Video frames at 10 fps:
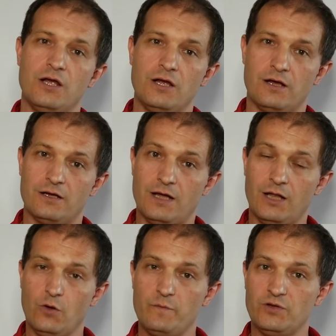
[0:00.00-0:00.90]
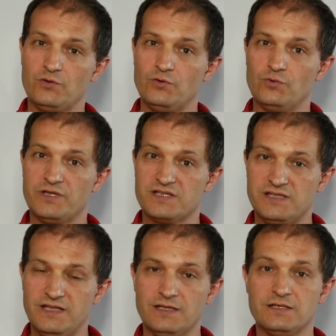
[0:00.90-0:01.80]
allow me to do the
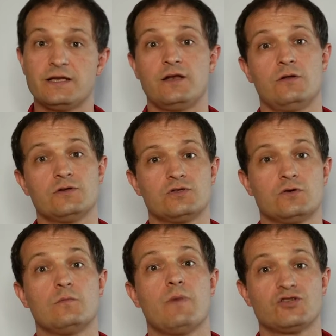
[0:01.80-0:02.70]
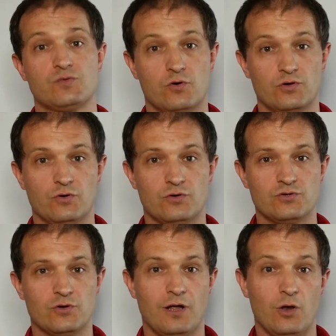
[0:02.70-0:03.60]
stills and also much more,
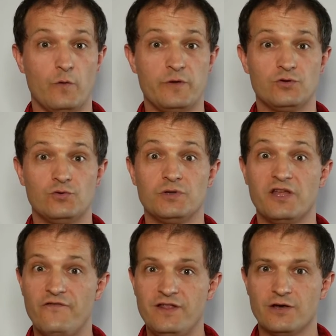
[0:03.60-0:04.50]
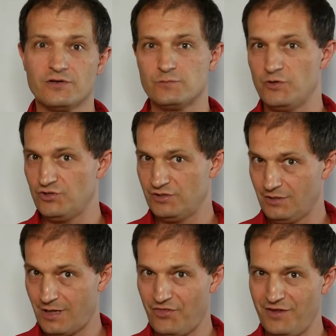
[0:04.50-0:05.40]
also allow me to do the videos, which is
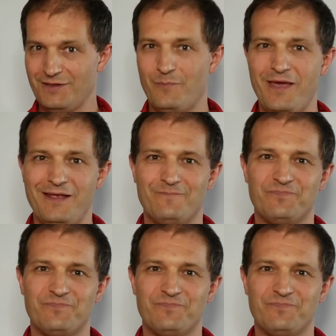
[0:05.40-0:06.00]
I think the main